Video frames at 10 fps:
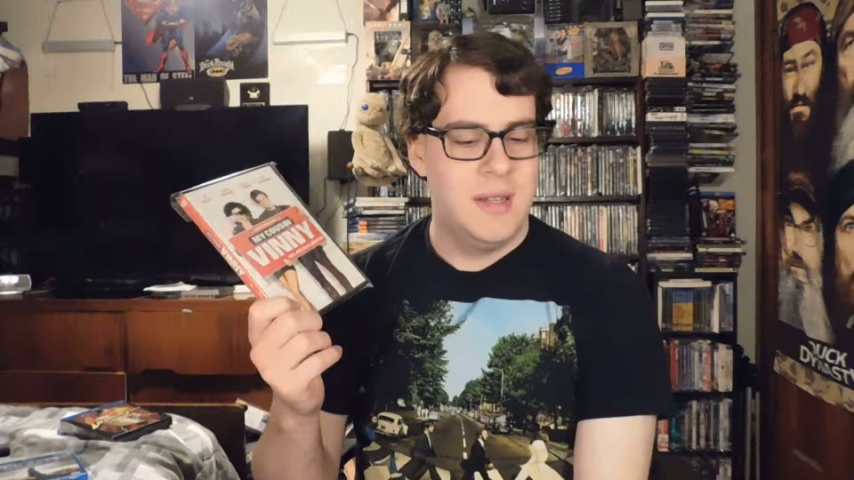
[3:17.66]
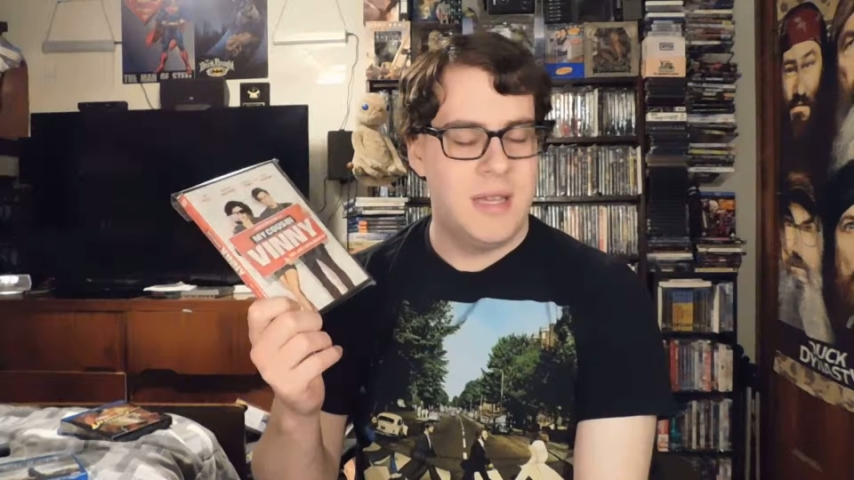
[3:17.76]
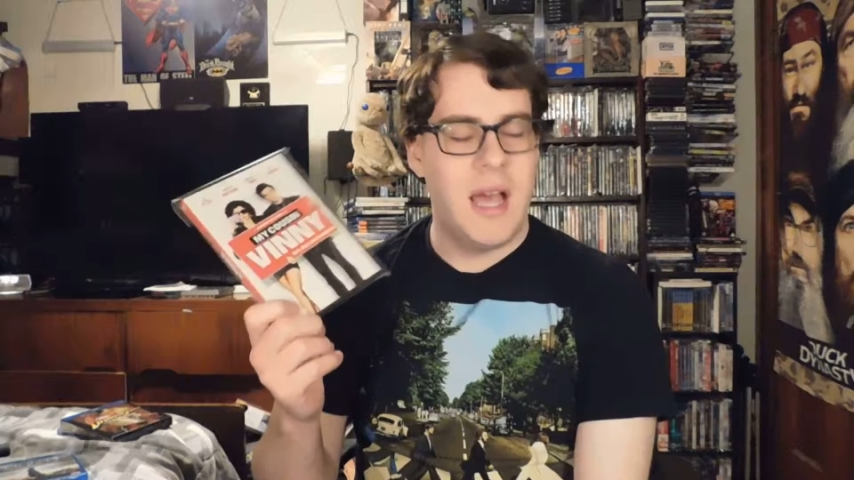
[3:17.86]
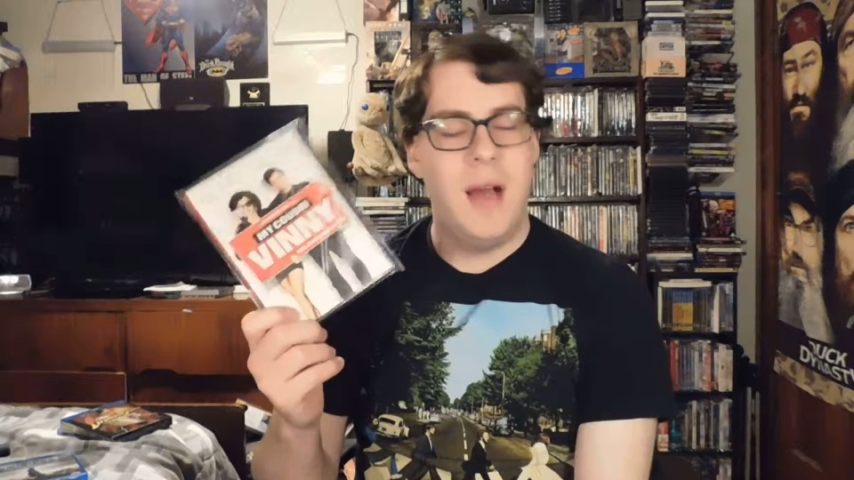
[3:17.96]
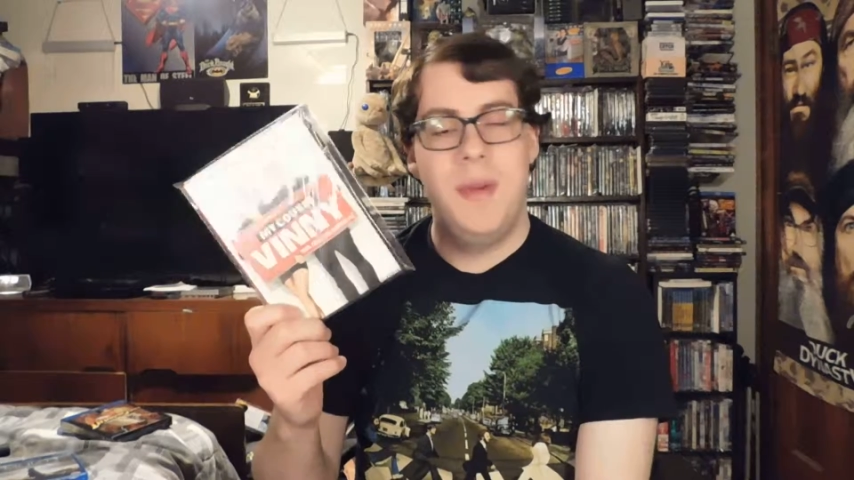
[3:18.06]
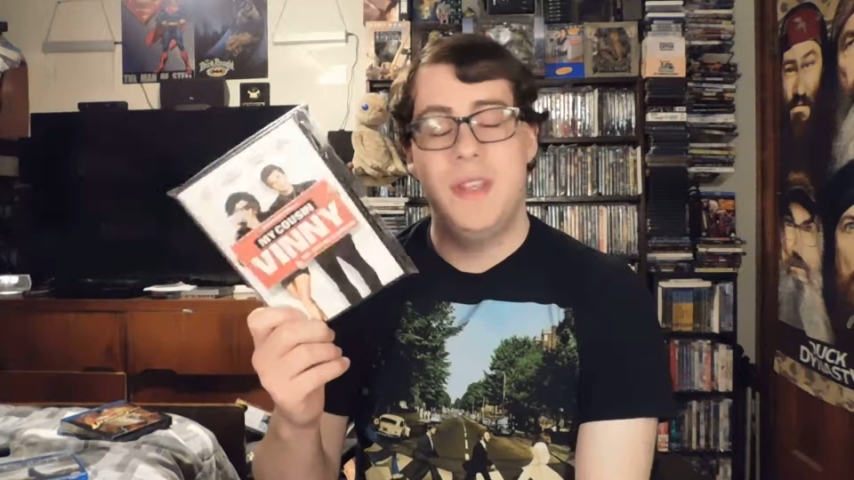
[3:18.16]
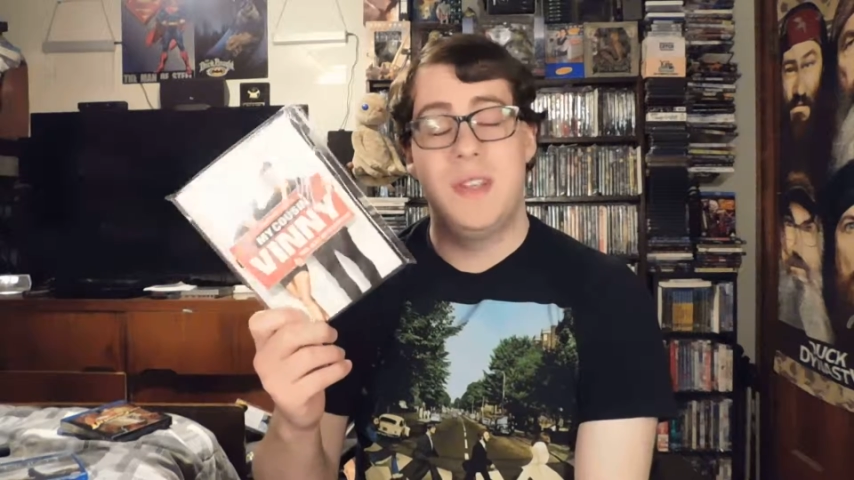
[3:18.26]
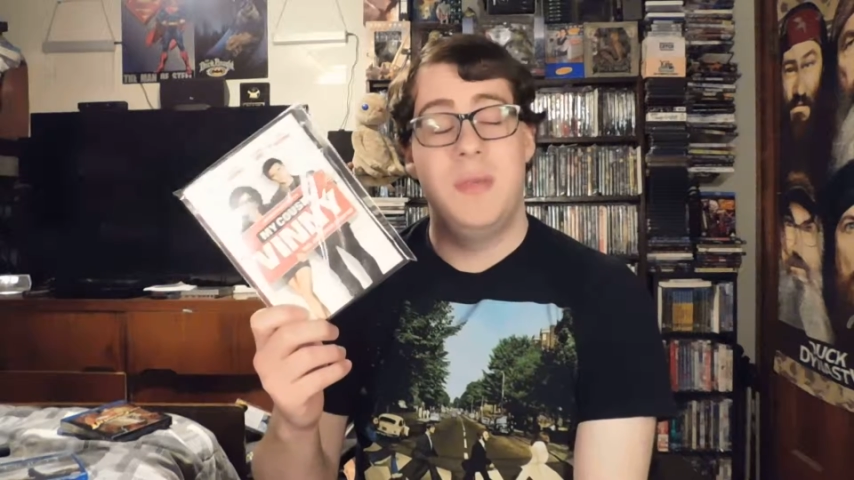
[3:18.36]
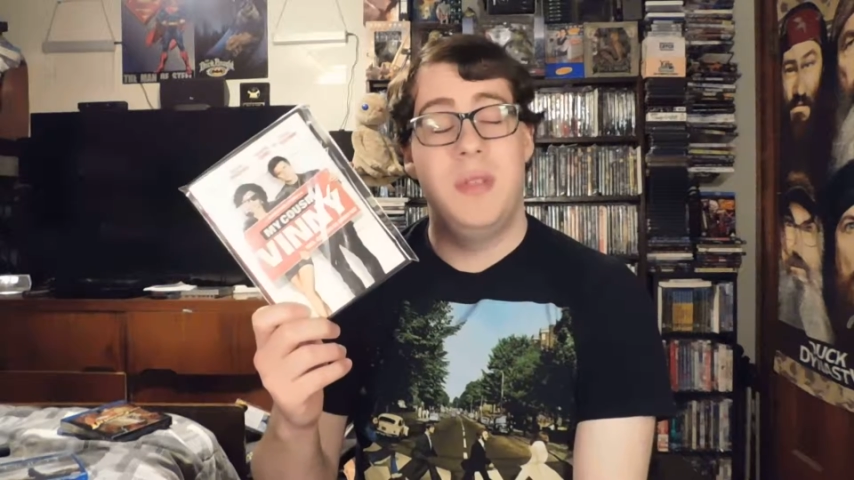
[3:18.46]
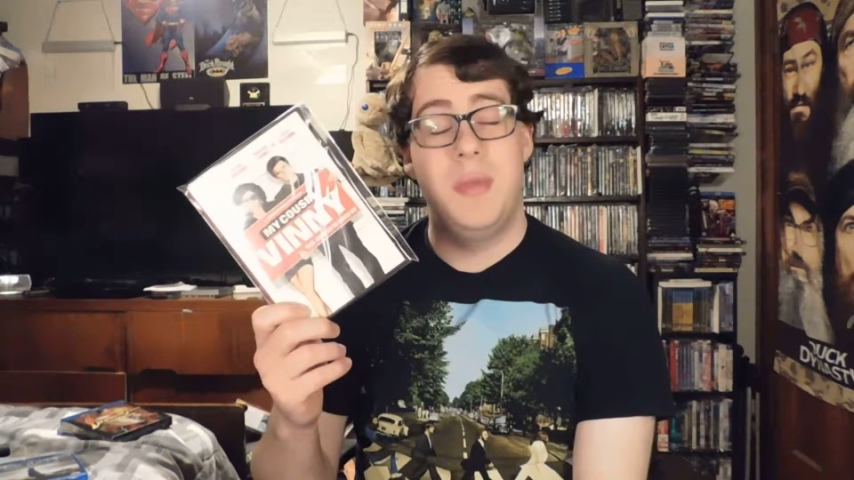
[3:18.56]
comedies
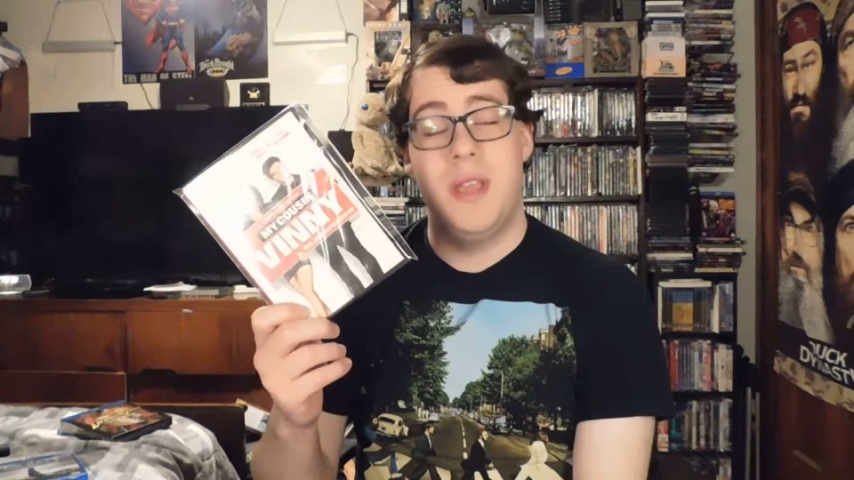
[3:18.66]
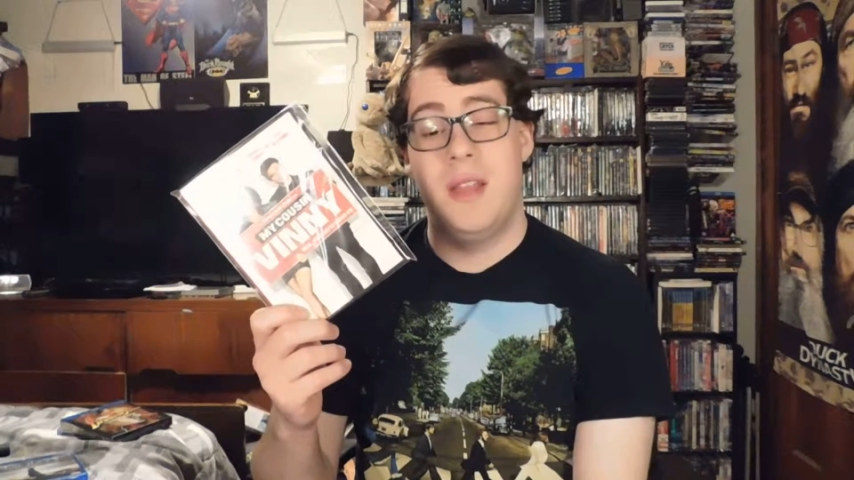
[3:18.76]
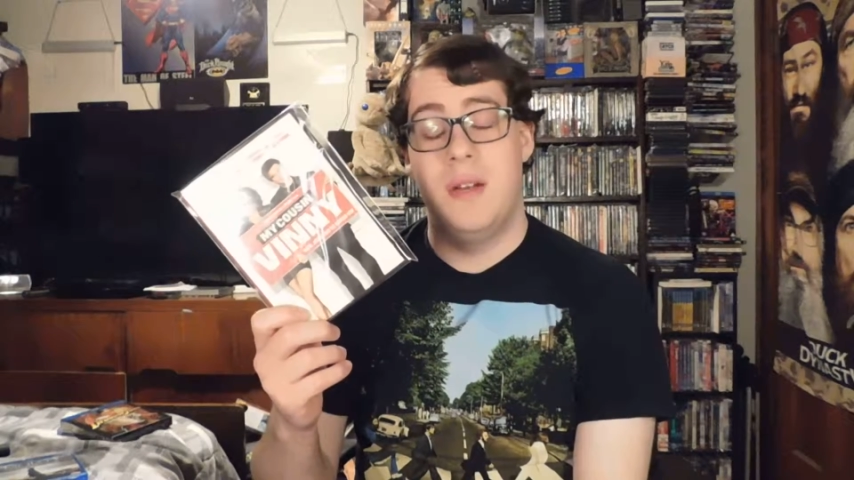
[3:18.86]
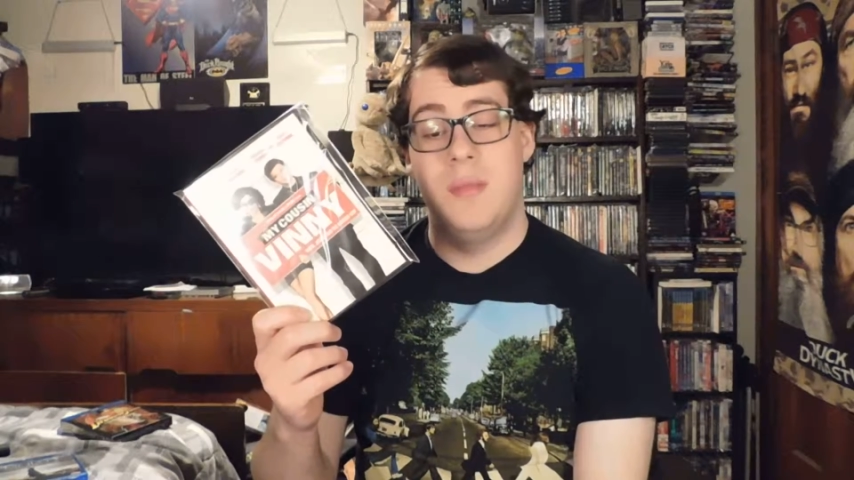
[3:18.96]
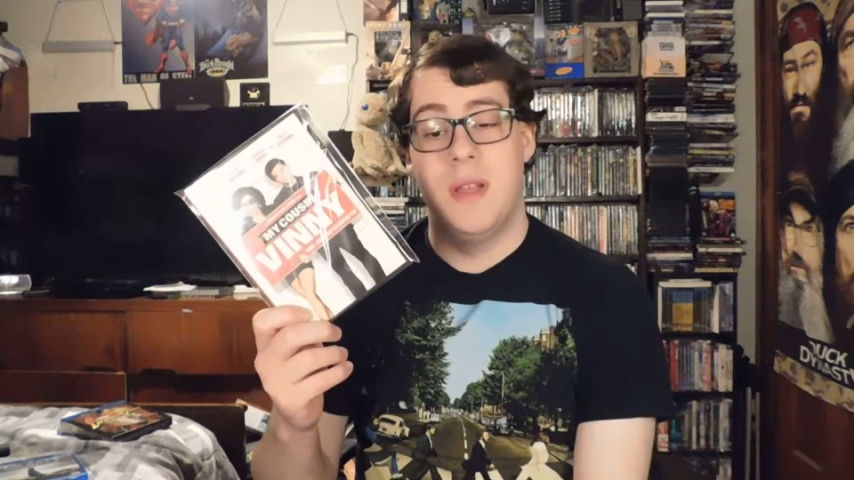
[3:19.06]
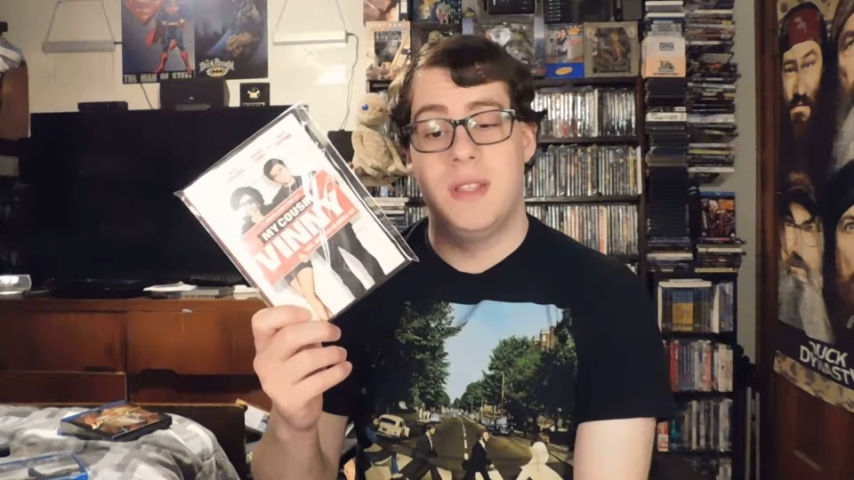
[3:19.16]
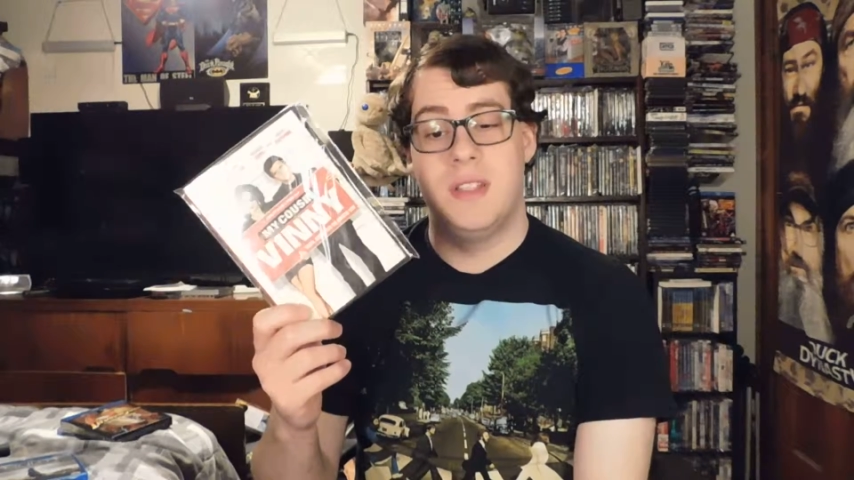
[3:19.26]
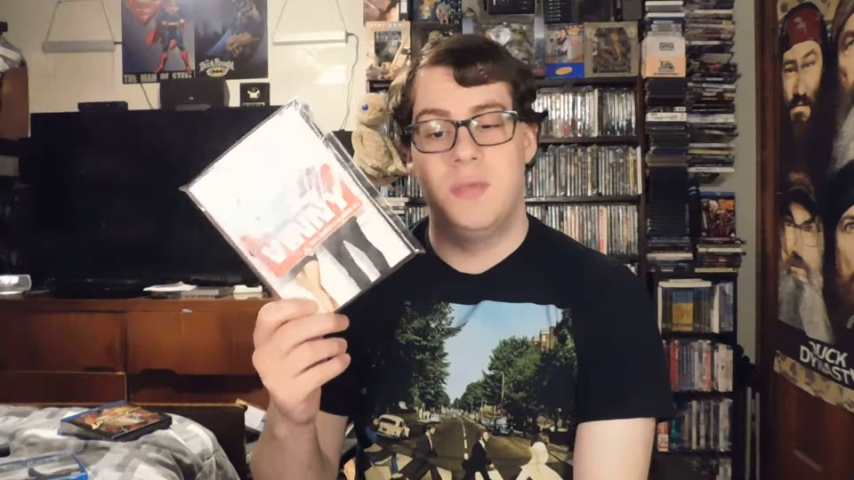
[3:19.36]
can really be hit or miss.